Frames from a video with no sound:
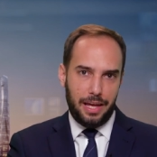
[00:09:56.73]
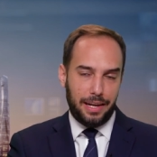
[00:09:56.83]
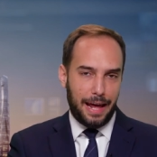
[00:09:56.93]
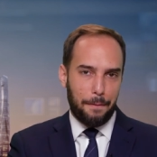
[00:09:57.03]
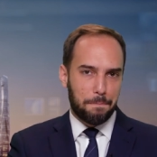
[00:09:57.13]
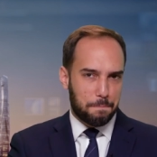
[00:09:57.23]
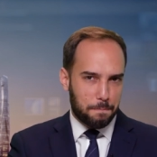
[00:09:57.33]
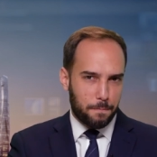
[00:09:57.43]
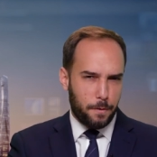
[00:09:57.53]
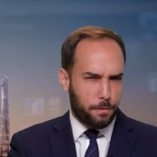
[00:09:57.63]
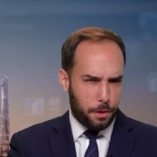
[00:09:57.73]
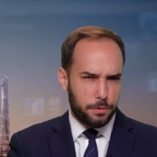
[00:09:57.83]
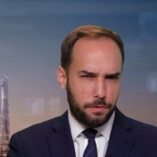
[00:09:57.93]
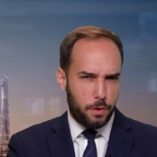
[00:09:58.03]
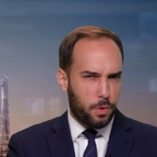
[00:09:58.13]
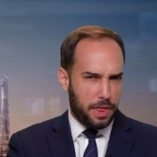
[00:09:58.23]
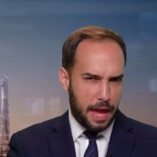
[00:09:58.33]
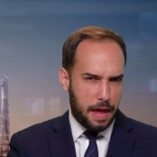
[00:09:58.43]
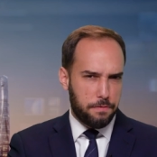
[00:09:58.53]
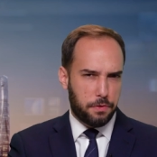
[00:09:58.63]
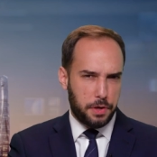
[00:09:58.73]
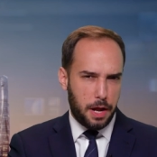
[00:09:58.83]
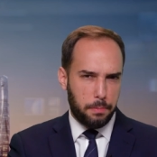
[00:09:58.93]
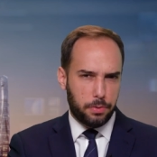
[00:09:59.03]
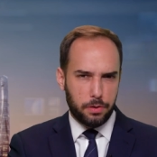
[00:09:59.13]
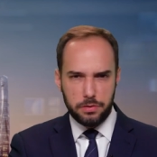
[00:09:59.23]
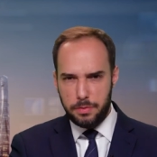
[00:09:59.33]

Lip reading: Now, For those of you with a head for numbers,